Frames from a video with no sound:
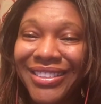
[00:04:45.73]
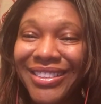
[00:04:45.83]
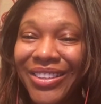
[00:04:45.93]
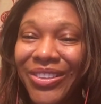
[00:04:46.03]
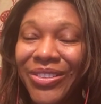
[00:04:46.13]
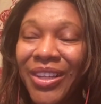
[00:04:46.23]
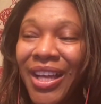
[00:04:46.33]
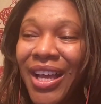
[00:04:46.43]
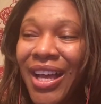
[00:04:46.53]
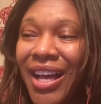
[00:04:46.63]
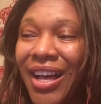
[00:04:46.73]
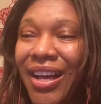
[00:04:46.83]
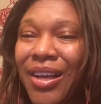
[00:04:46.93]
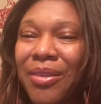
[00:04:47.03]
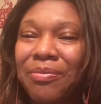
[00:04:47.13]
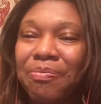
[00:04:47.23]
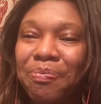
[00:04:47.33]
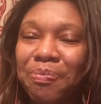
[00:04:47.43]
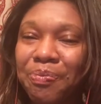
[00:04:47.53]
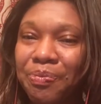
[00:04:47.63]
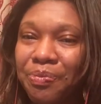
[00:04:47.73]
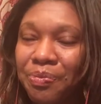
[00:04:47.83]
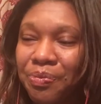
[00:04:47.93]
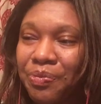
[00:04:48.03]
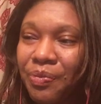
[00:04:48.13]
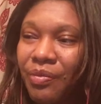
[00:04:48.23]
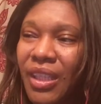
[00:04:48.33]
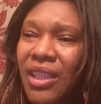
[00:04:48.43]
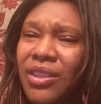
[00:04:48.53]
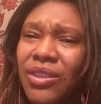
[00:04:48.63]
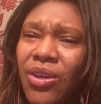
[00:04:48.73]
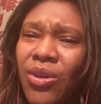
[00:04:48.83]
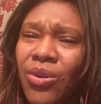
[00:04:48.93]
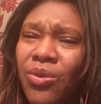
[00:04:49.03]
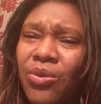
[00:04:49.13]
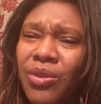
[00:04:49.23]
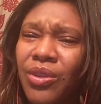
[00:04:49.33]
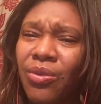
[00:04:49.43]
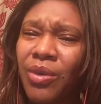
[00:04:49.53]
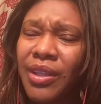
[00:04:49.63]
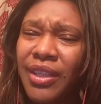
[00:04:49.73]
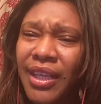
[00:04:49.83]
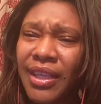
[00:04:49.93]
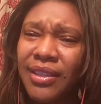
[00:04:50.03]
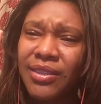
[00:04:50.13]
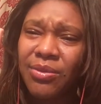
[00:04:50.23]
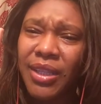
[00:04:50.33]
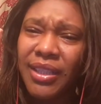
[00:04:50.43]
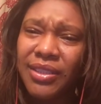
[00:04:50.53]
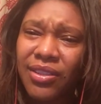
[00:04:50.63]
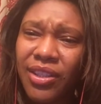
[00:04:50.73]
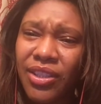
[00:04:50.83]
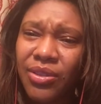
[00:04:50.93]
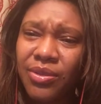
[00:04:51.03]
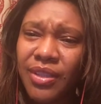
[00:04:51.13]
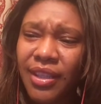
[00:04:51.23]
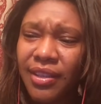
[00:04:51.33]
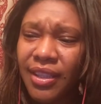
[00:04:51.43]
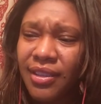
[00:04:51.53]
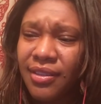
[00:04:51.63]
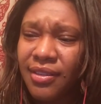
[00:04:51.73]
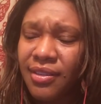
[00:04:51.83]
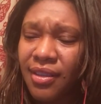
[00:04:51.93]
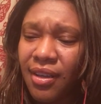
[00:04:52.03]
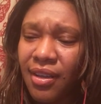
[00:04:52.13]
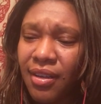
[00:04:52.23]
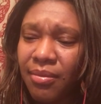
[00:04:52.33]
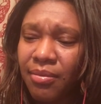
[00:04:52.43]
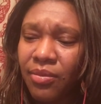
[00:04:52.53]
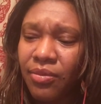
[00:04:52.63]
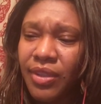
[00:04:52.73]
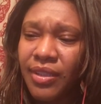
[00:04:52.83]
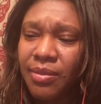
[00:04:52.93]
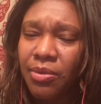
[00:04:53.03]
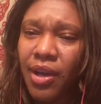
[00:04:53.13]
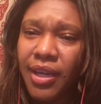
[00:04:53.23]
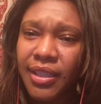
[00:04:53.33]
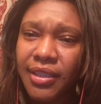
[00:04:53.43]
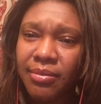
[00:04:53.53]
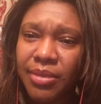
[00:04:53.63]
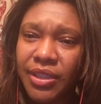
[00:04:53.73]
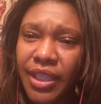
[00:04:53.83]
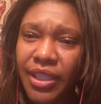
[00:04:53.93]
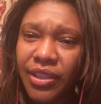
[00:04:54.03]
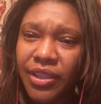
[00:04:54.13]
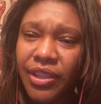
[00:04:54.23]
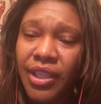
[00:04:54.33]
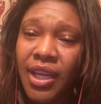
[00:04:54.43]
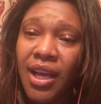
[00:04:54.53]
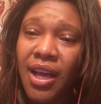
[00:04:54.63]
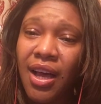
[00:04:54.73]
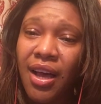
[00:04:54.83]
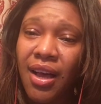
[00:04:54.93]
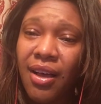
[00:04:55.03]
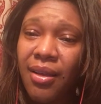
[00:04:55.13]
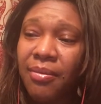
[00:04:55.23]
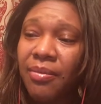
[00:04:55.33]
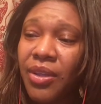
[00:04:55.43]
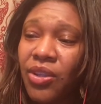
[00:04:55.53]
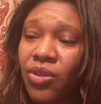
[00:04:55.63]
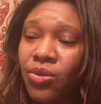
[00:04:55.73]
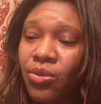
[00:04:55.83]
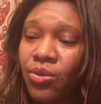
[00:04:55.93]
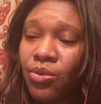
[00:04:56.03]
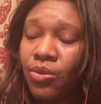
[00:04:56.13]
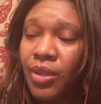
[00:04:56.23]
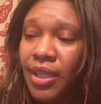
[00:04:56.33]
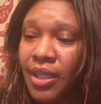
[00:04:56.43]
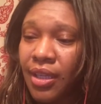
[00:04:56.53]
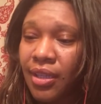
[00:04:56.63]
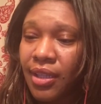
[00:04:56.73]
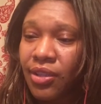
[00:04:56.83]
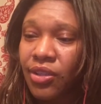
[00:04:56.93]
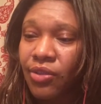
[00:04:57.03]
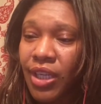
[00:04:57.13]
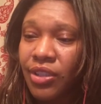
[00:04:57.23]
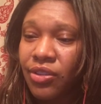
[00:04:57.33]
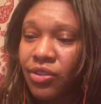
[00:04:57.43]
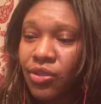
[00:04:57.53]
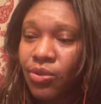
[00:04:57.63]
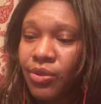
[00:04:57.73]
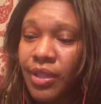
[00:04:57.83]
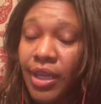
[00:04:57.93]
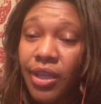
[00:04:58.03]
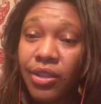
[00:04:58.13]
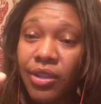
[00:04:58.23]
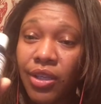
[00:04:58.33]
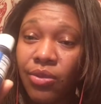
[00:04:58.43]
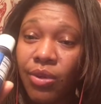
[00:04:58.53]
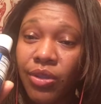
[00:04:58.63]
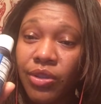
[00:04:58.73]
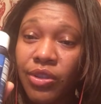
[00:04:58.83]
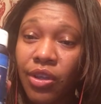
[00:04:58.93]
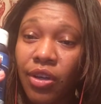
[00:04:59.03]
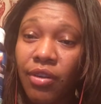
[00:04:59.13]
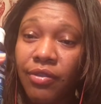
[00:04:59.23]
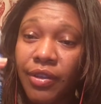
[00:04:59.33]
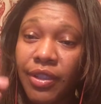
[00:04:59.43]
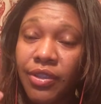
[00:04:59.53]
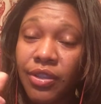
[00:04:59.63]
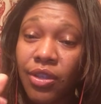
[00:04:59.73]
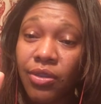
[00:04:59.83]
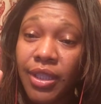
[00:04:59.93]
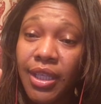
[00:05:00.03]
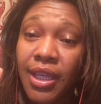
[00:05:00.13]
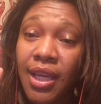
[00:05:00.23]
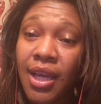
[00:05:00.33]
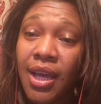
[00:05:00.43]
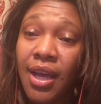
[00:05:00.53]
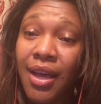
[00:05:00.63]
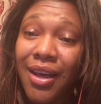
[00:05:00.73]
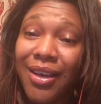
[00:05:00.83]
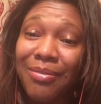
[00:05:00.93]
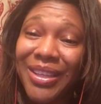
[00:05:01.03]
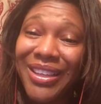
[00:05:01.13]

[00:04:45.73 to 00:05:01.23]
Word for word: so, um, so the one thing is when I started using this, um, this product in particular, um, you and the directions do say that you want to start off very slowly. Um,